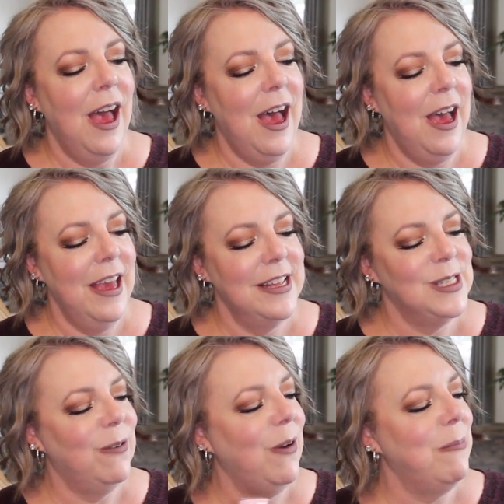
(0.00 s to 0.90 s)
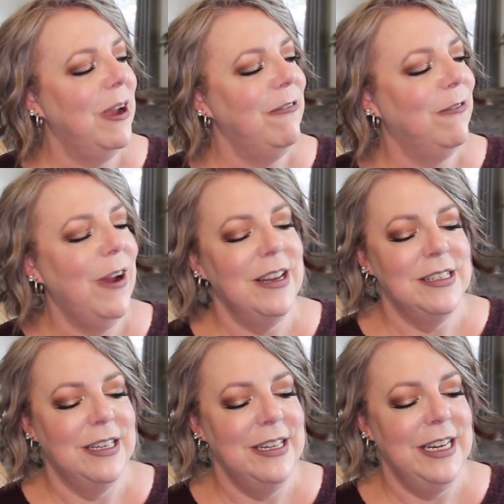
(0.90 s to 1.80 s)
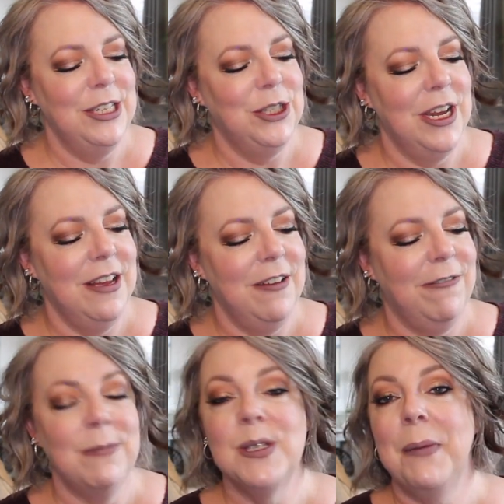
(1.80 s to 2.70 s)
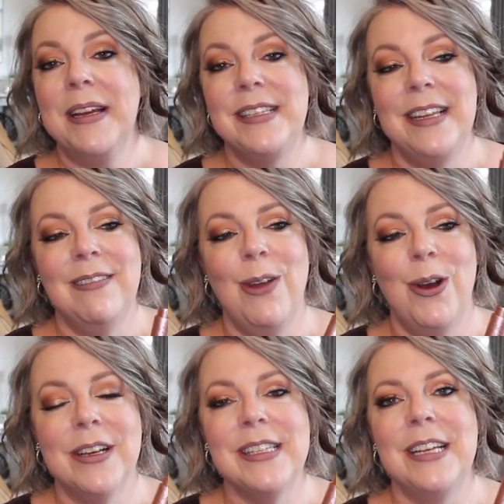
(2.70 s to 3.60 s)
Uh, it's from my friend Nisha from Spicy Looks,